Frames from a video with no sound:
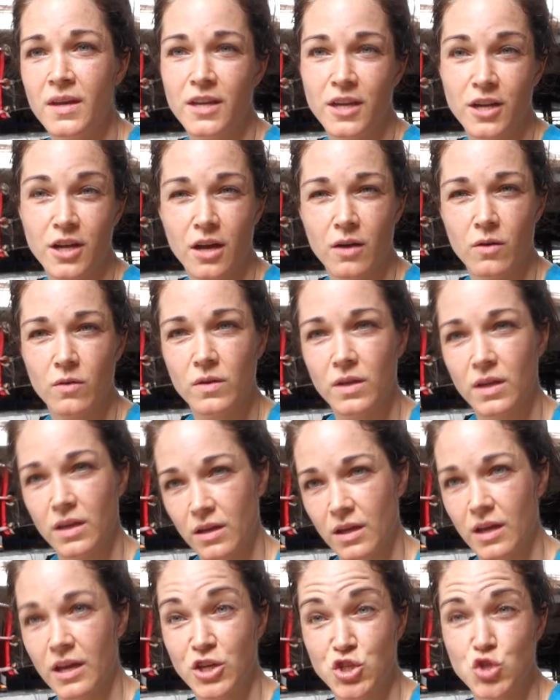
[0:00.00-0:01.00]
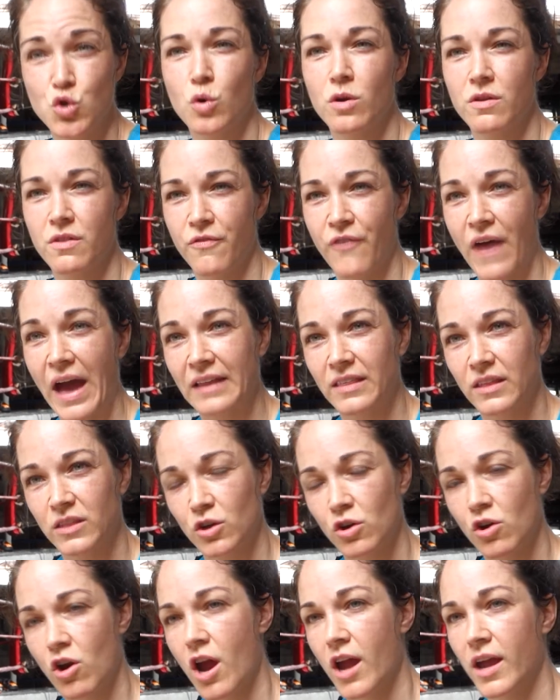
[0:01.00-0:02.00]
You know, they ignore the fact that
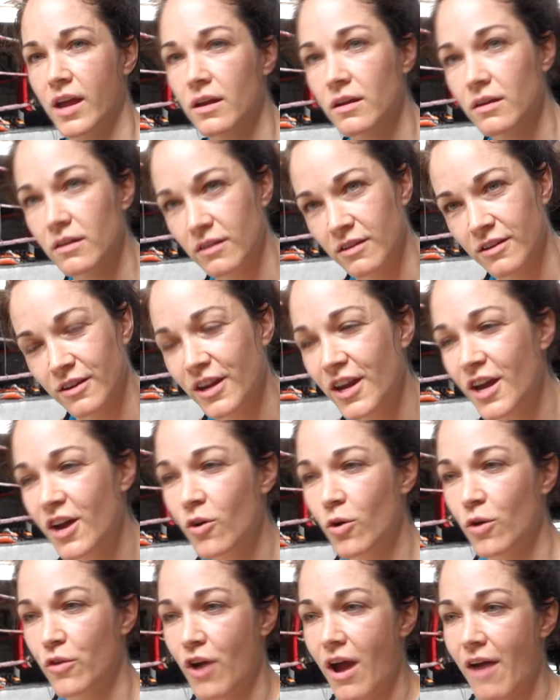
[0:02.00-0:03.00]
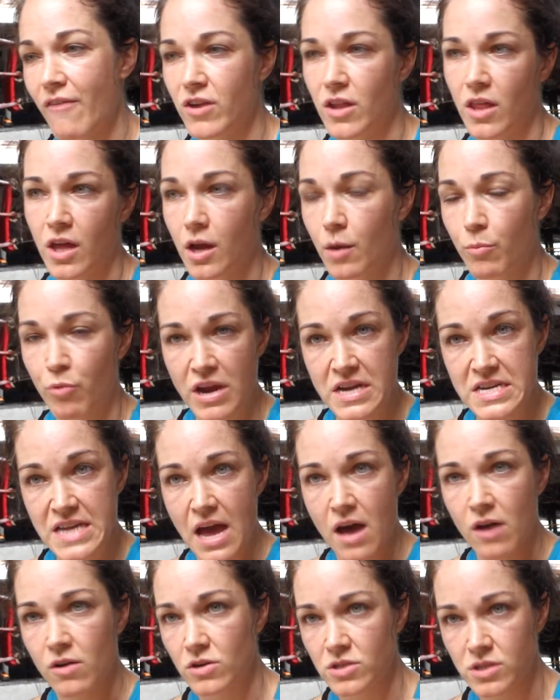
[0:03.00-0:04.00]
they're crying, or they're having, like, a
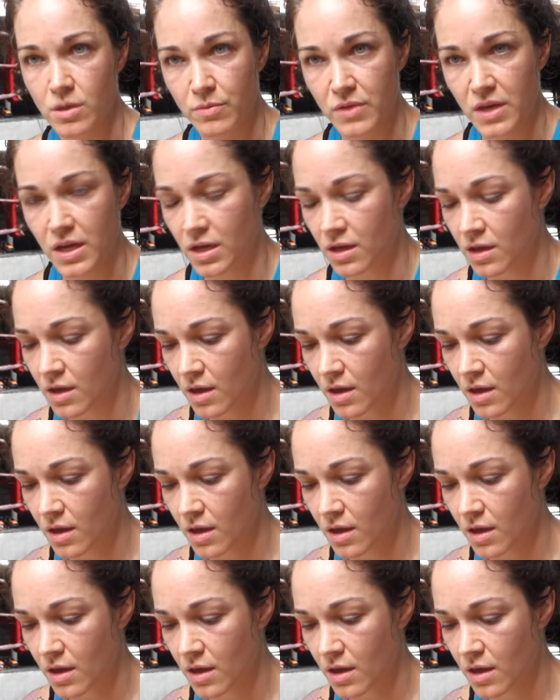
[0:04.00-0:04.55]
breakdown or something.